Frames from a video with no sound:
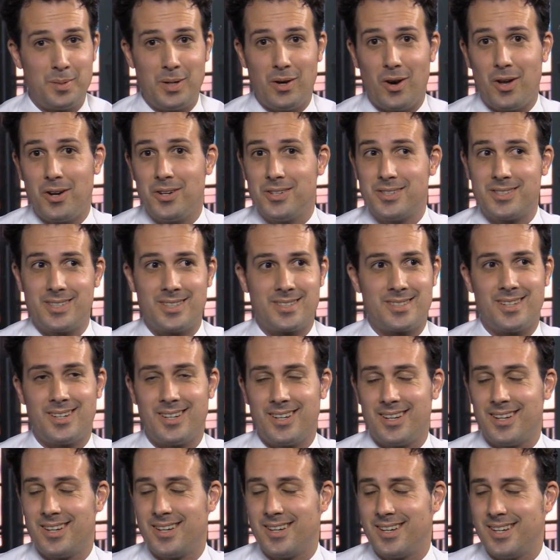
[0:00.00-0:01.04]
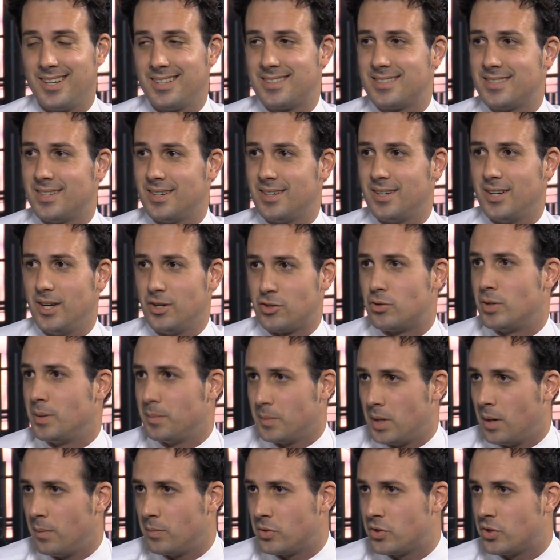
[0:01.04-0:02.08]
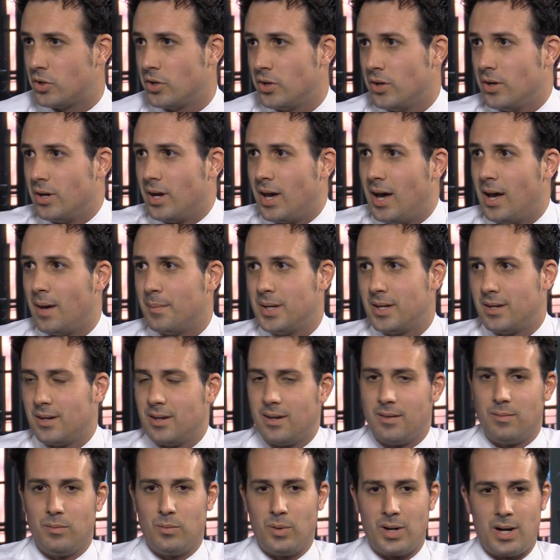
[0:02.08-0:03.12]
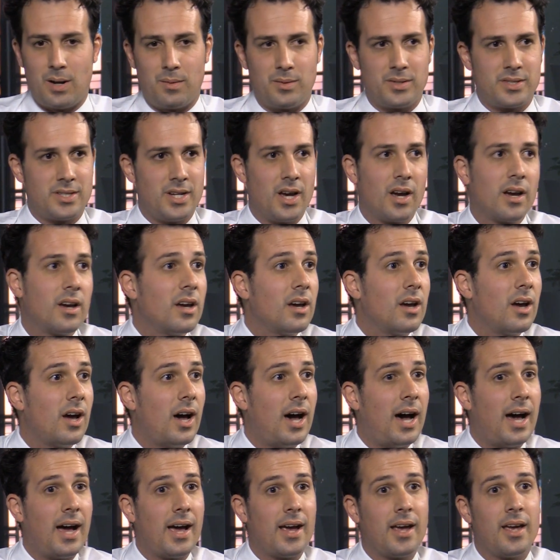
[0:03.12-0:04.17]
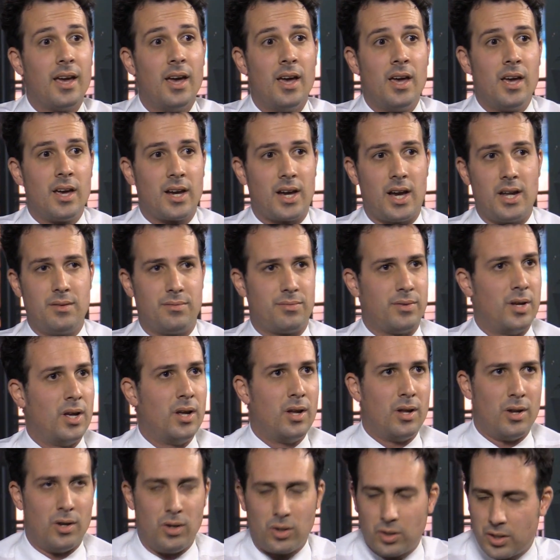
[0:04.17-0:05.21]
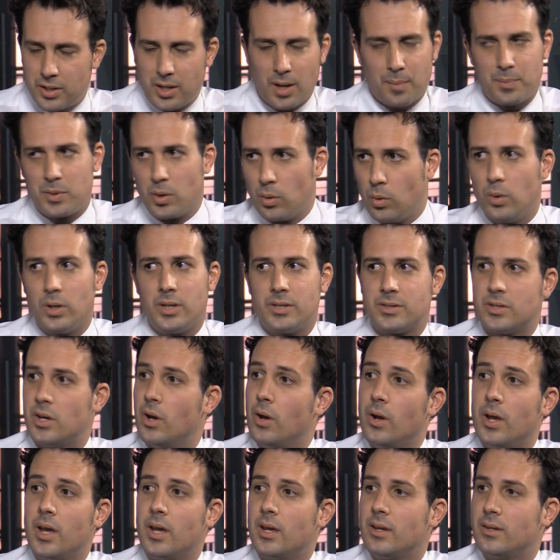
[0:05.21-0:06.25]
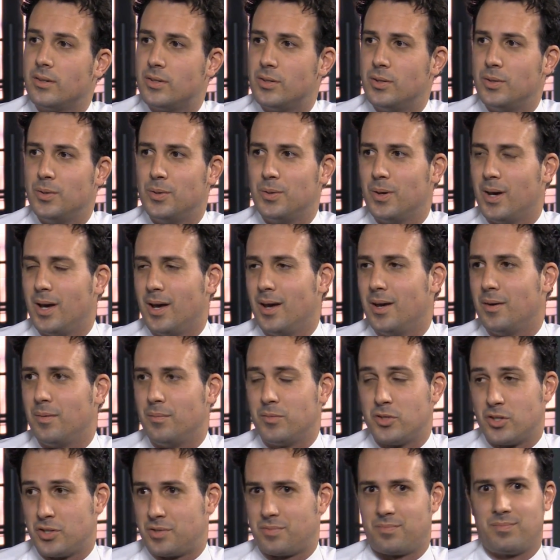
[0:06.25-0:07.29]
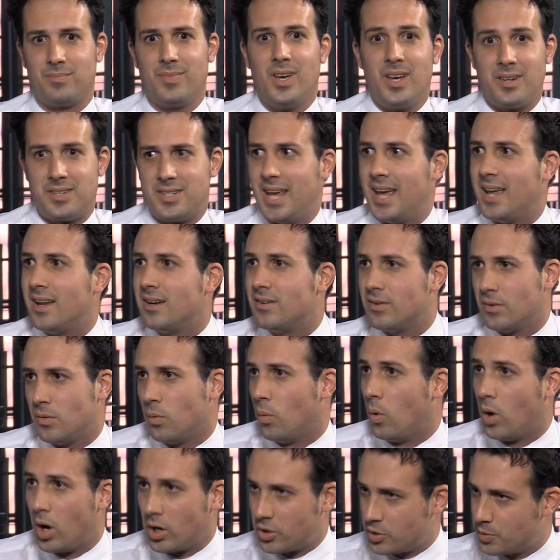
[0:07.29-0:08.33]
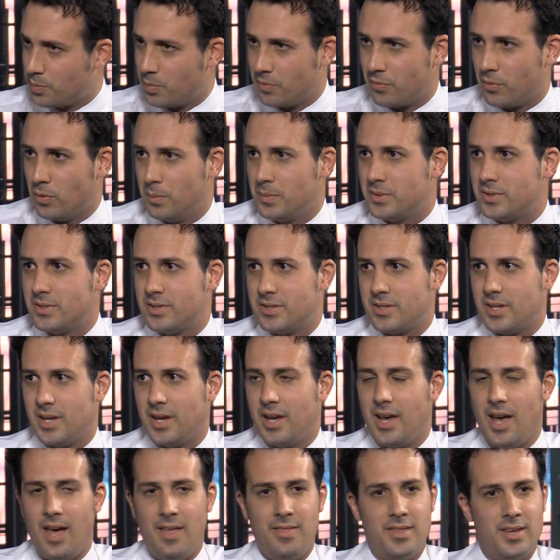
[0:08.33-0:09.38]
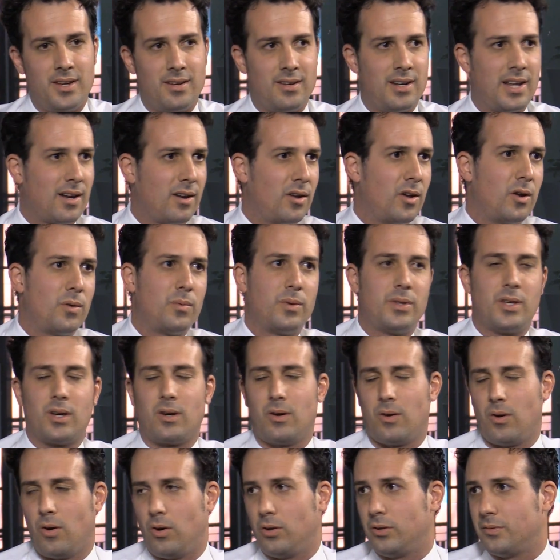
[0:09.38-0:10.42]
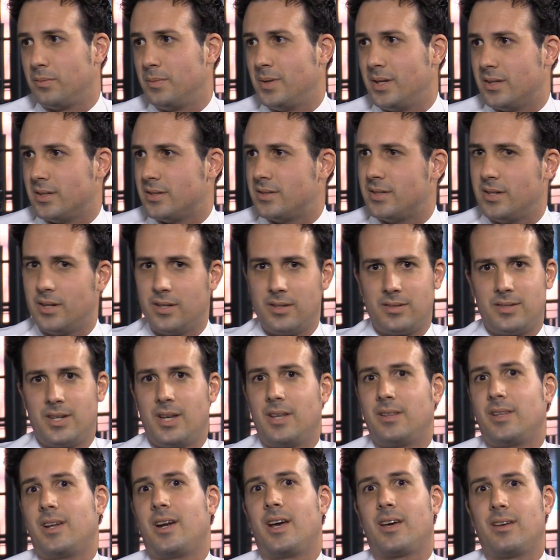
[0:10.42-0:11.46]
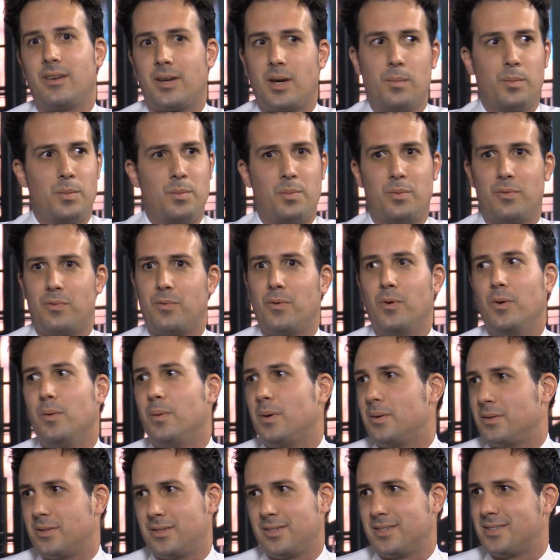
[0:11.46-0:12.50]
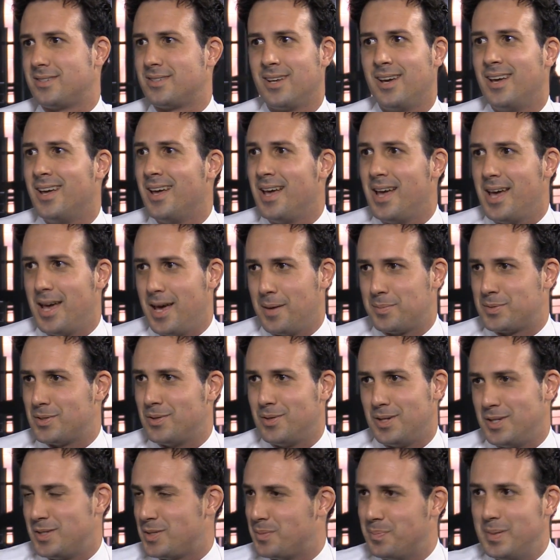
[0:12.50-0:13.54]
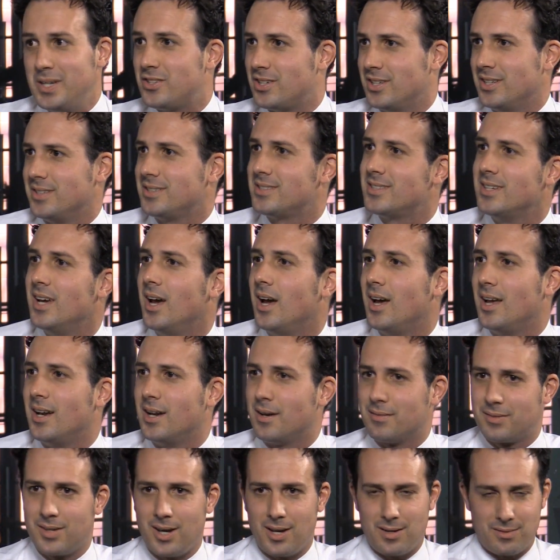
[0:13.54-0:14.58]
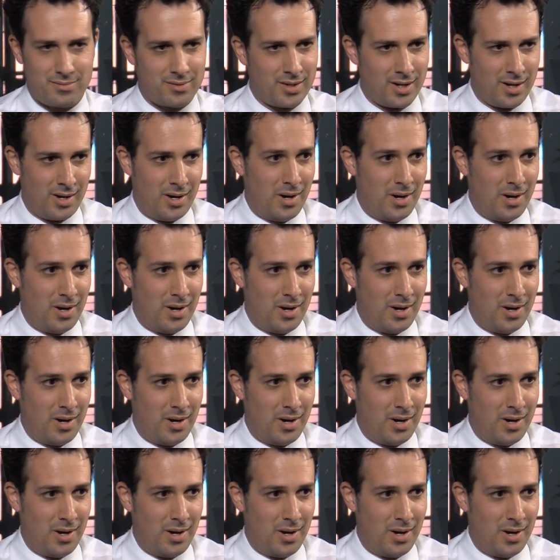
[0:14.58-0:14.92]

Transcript: be honest, it's a dream come true. I mean, when I was younger, I kind of looked up to always going to just attend and watch performances there, and then let alone when they got hold of me this year saying that I could come and perform, I was just absolutely speechless. Yeah, and I've kind of